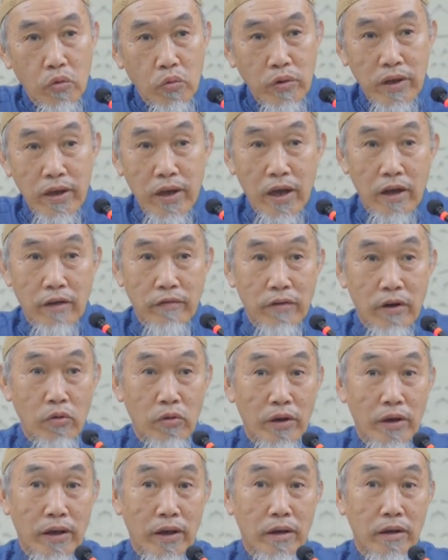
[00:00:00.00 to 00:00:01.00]
we have
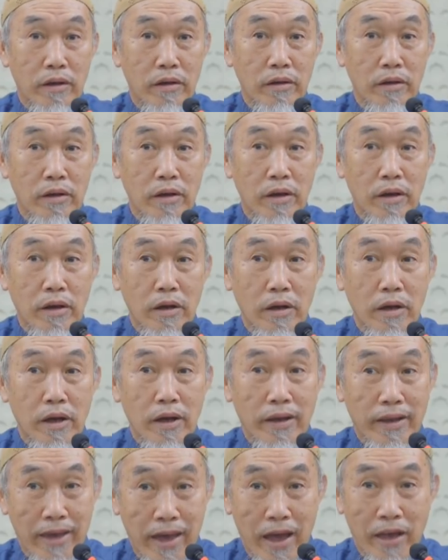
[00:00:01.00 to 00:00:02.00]
a
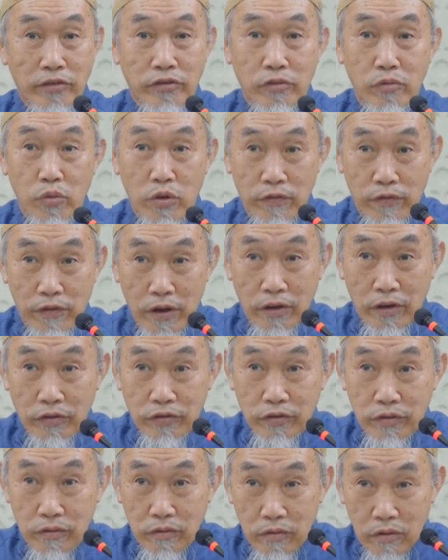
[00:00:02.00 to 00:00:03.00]
guest with
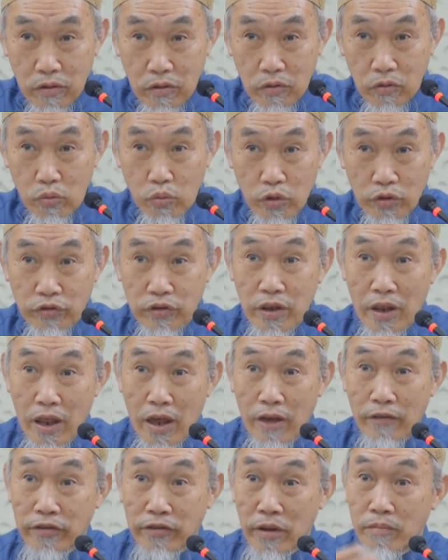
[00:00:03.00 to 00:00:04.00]
us. We still
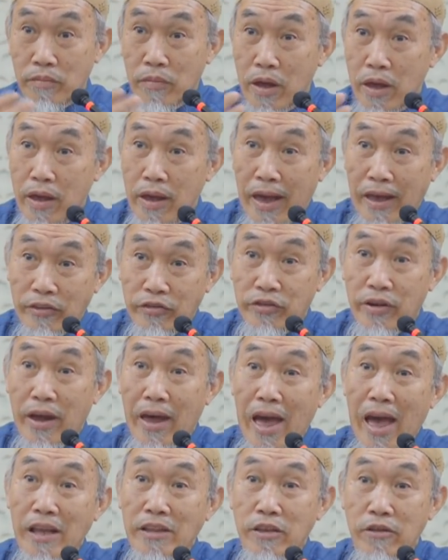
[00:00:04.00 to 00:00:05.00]
have some
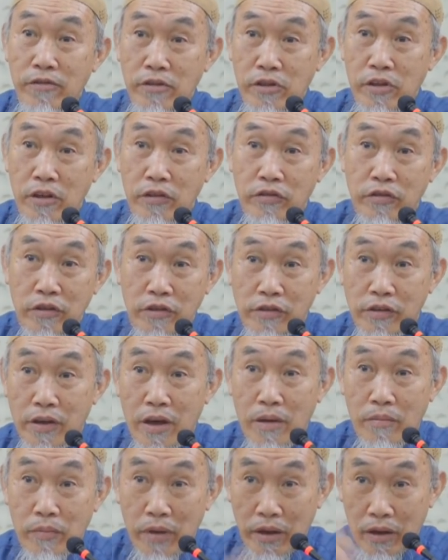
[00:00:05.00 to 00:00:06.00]
extra activities this
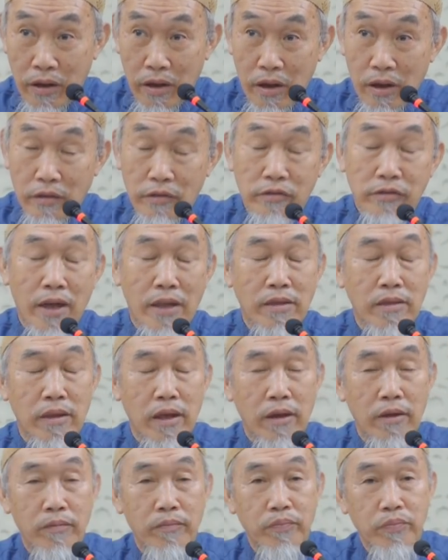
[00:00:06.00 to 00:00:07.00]
coming
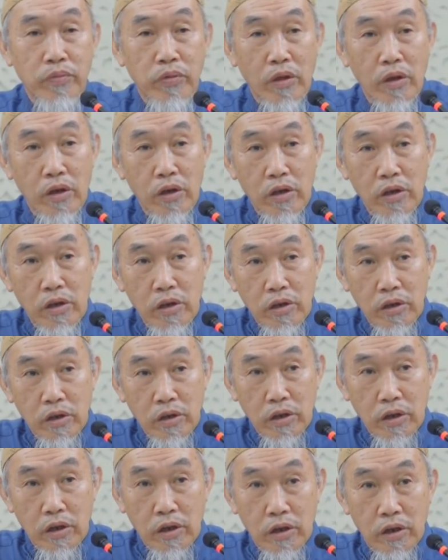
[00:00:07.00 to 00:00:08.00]
Sunday.
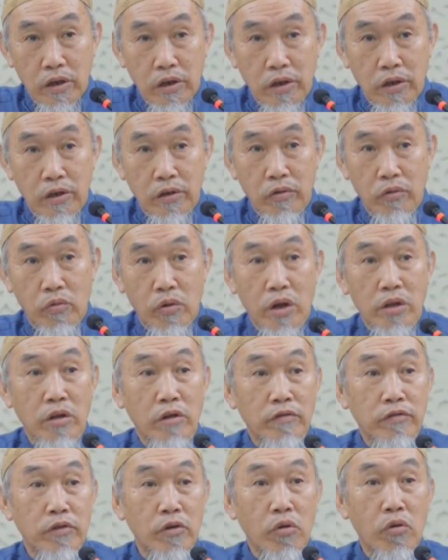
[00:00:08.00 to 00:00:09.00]
One
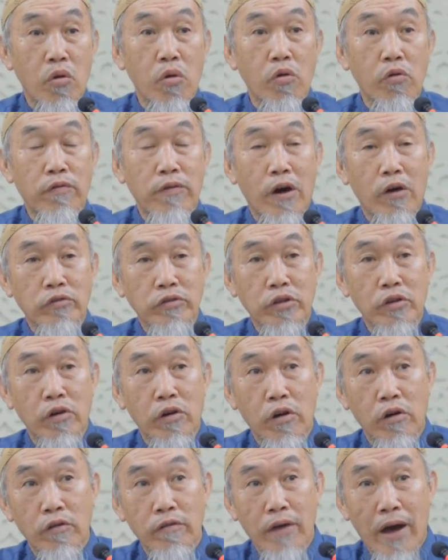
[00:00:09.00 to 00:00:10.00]
of the
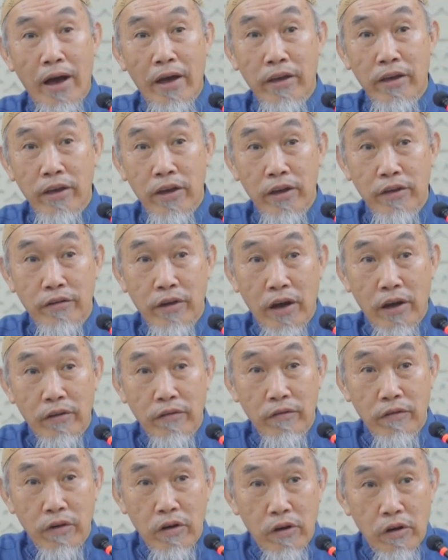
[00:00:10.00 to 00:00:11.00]
co-founder of iEra,